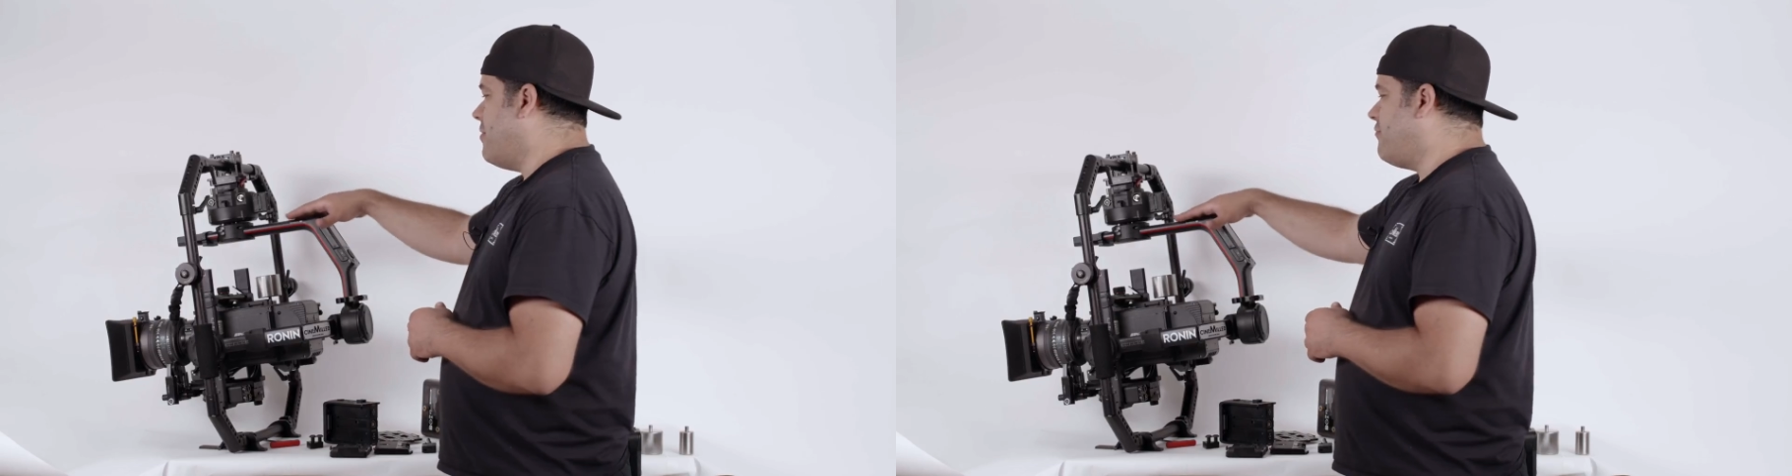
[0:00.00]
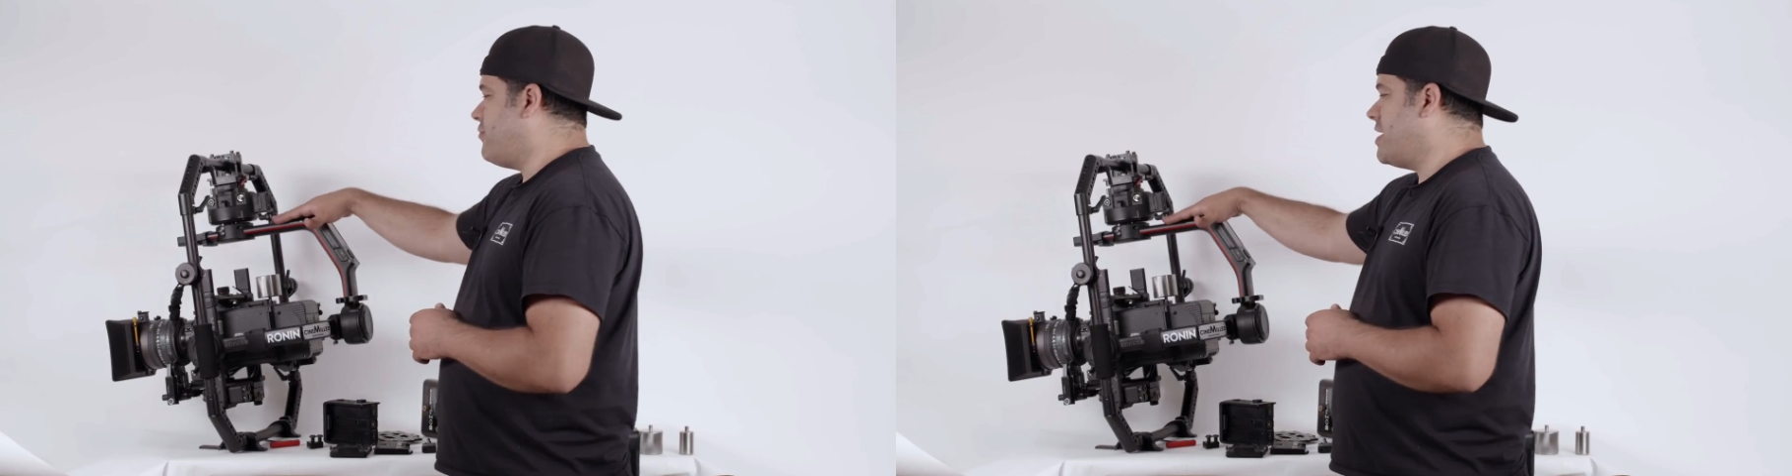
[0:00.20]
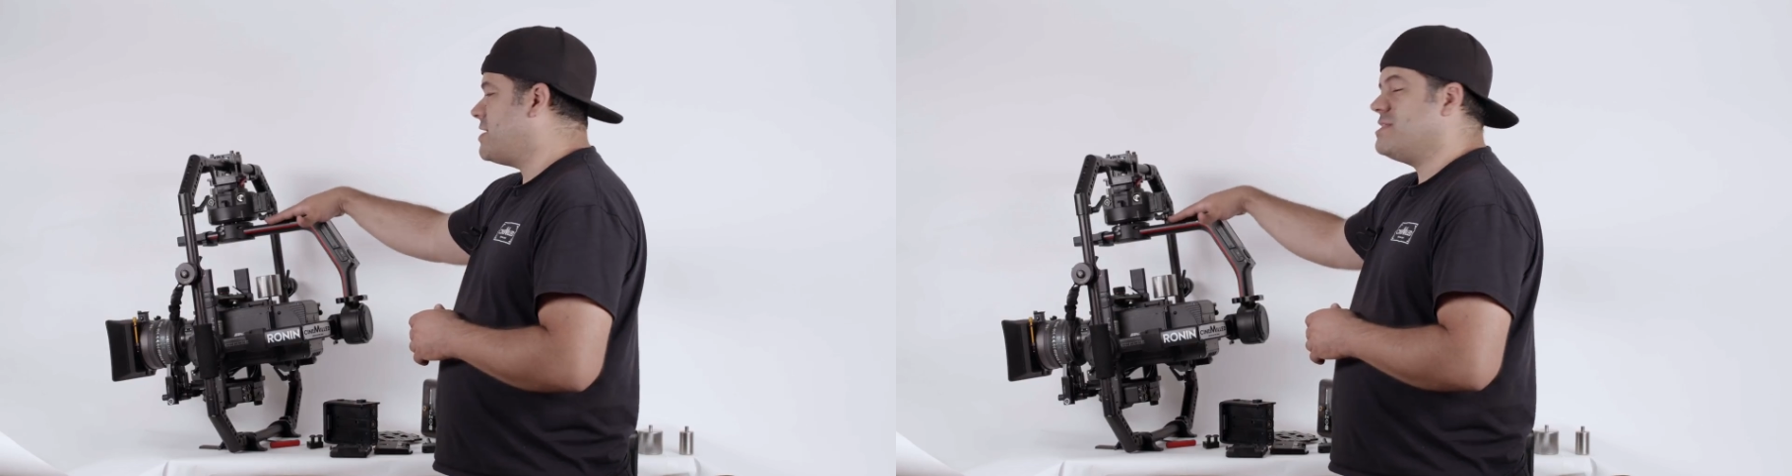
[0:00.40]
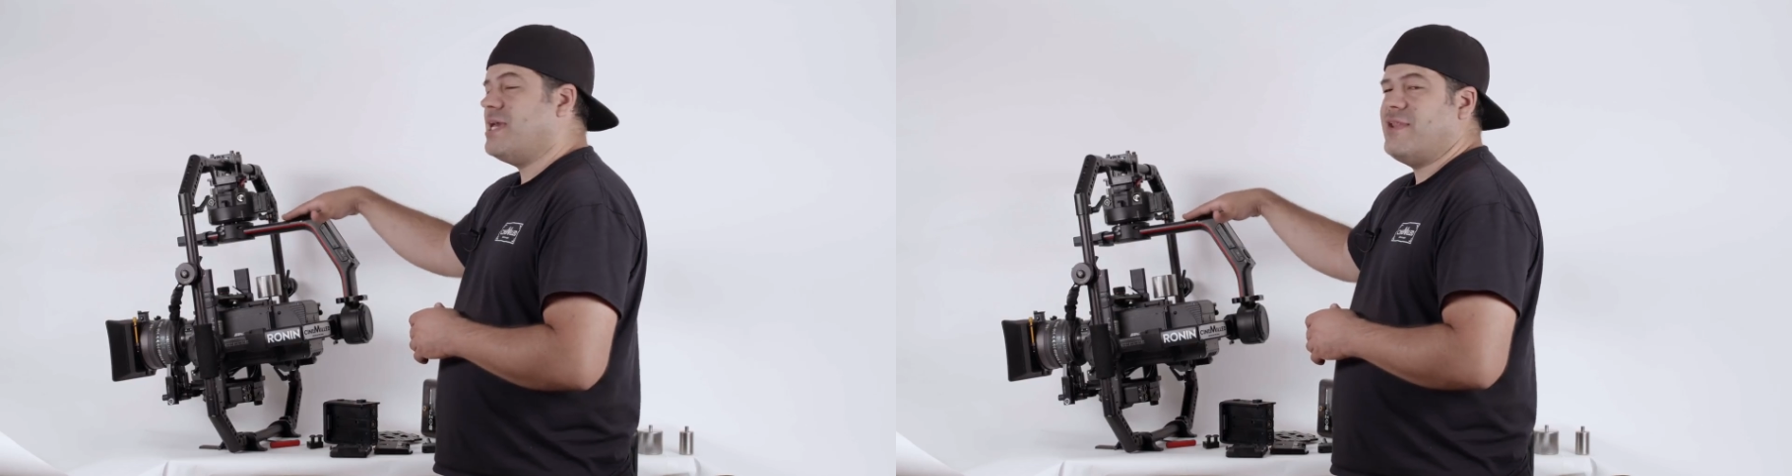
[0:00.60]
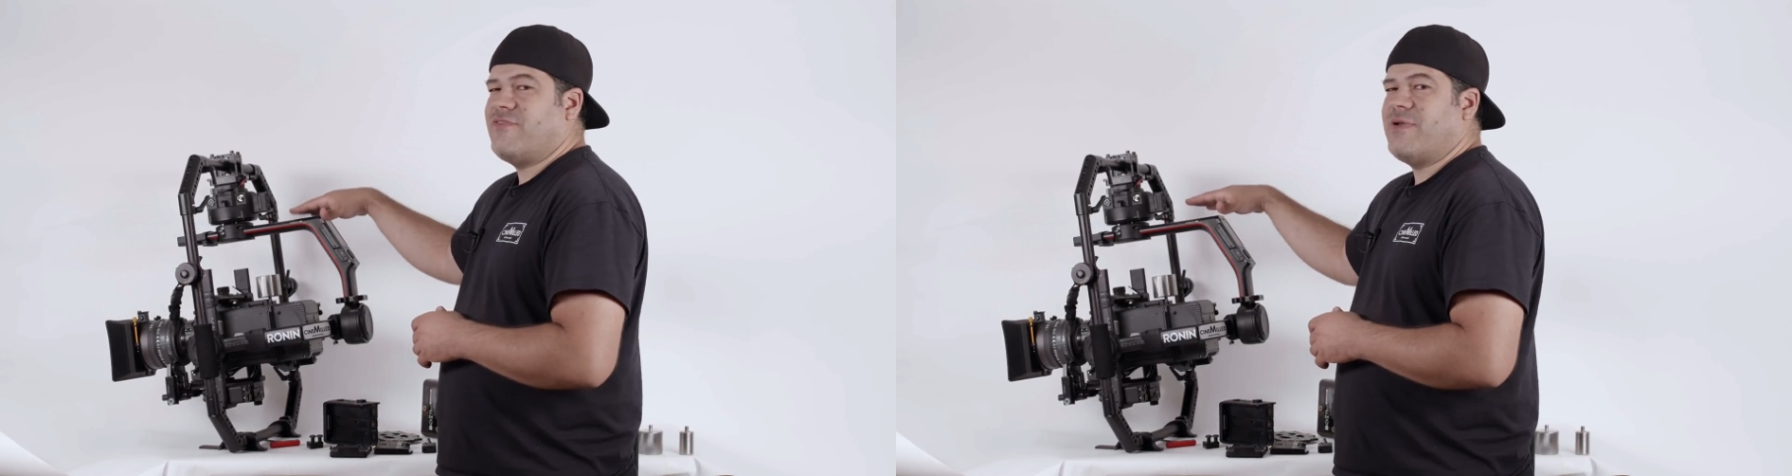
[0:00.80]
flex
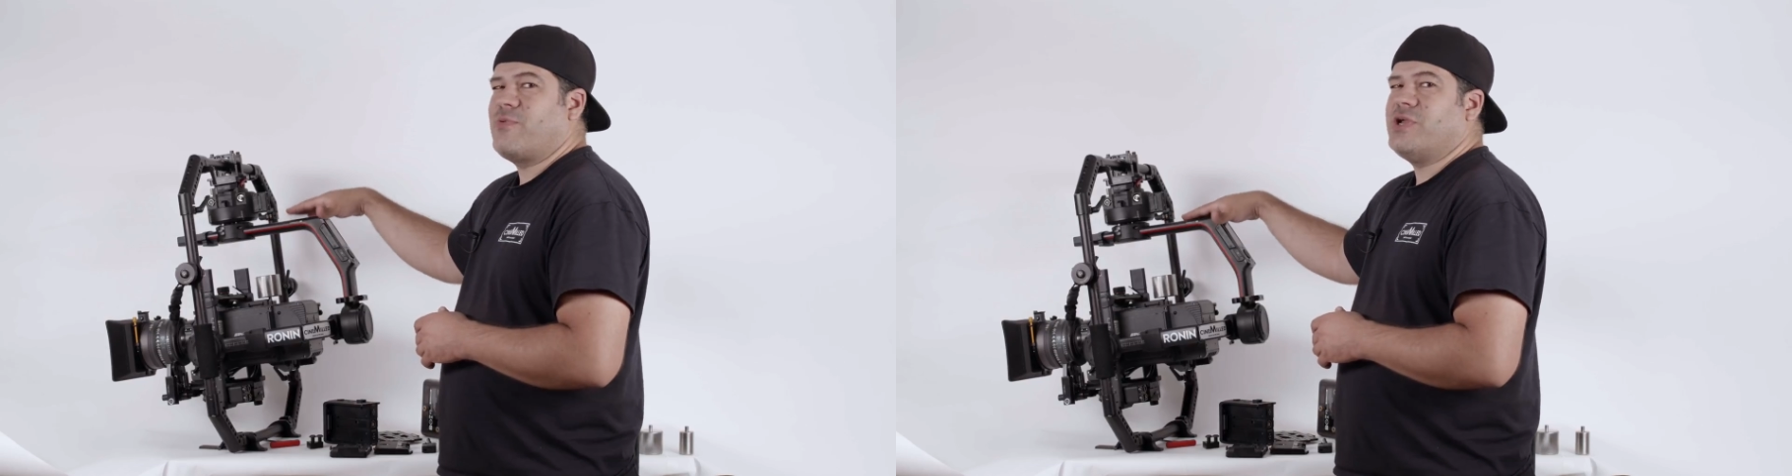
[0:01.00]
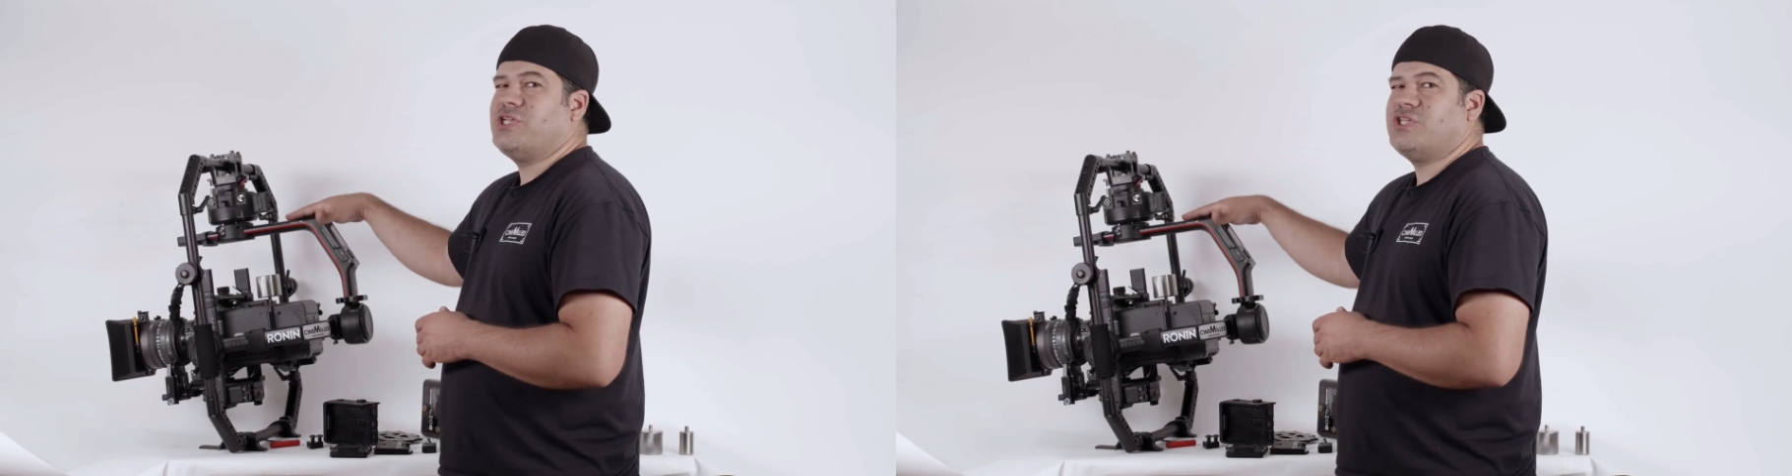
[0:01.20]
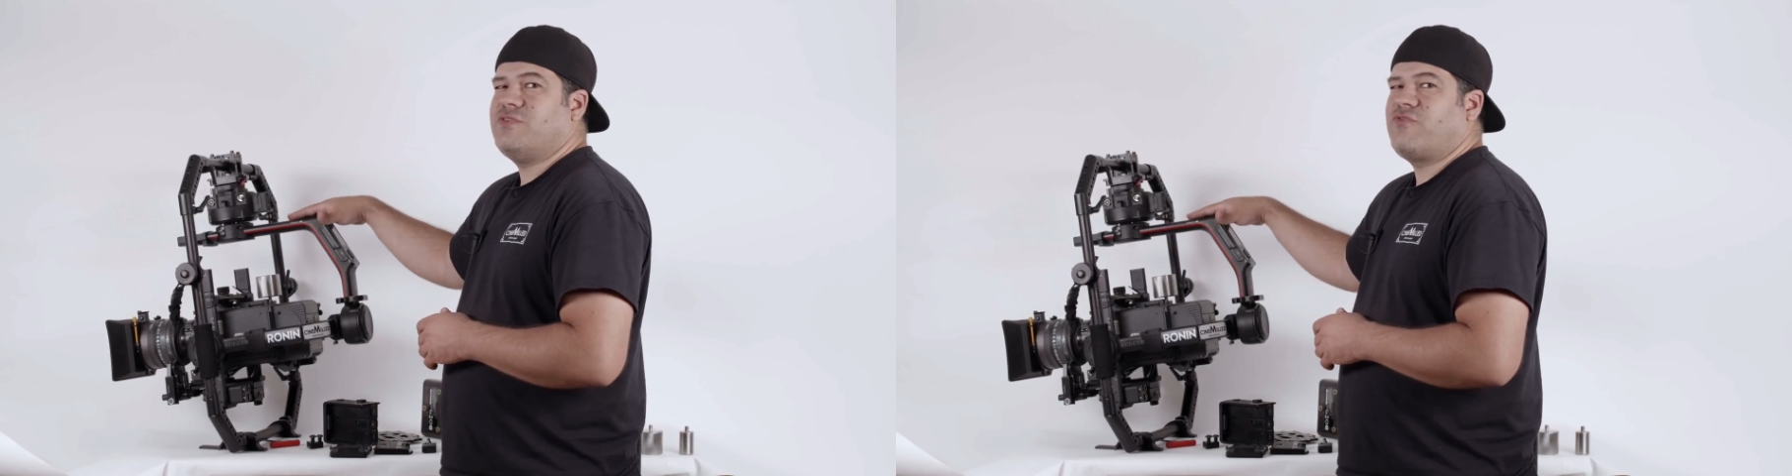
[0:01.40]
and vibration